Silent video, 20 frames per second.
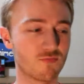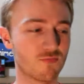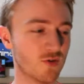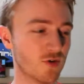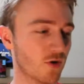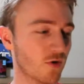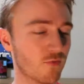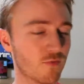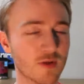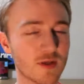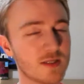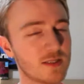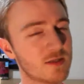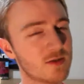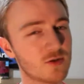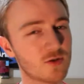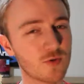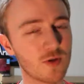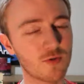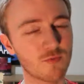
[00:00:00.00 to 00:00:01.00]
really
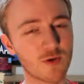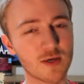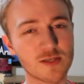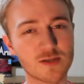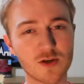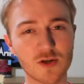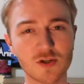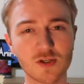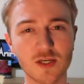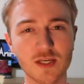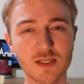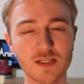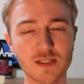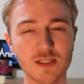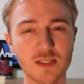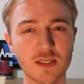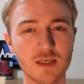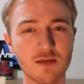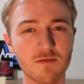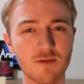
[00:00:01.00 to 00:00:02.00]
didn't do any research into
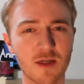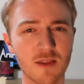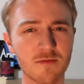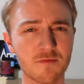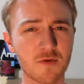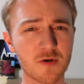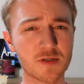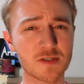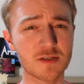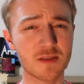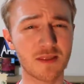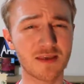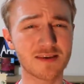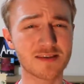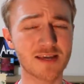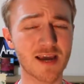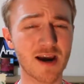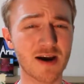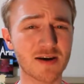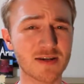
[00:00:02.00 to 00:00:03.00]
the other voices that these
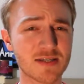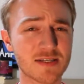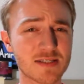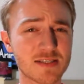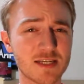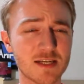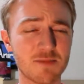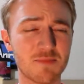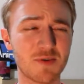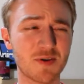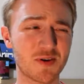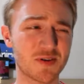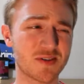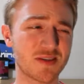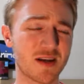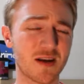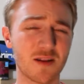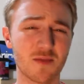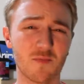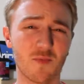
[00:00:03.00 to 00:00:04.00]
characters did because
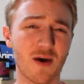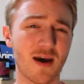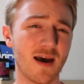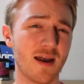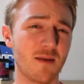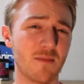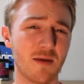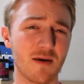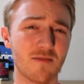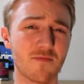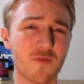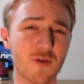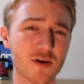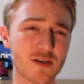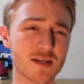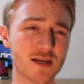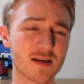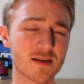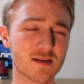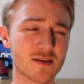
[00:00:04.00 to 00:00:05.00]
none of them were anime
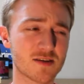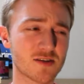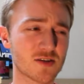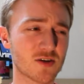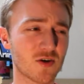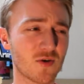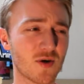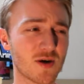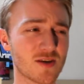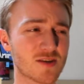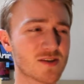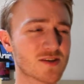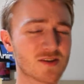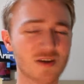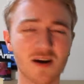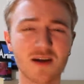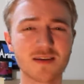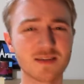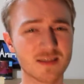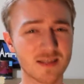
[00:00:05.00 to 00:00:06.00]
voice actors, so I
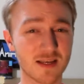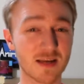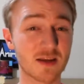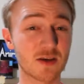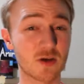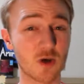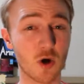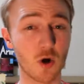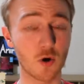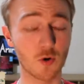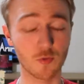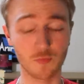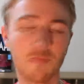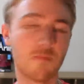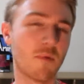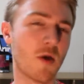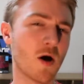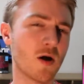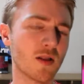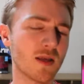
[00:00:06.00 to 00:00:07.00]
decided to let it go.
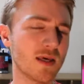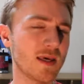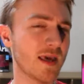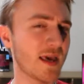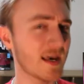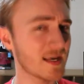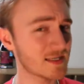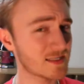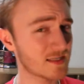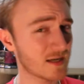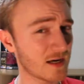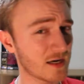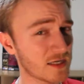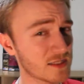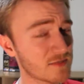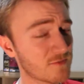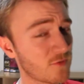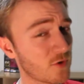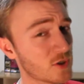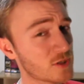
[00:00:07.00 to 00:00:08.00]
Polly Esther
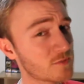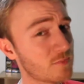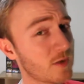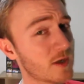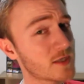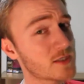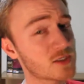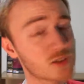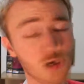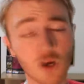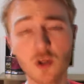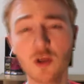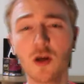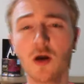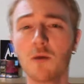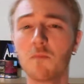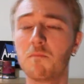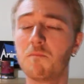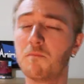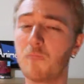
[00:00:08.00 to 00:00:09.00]
is voiced by
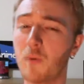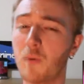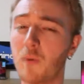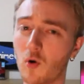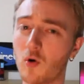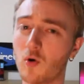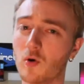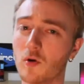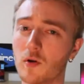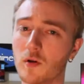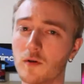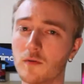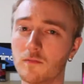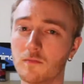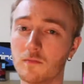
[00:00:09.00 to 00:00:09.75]
Sonia Ball.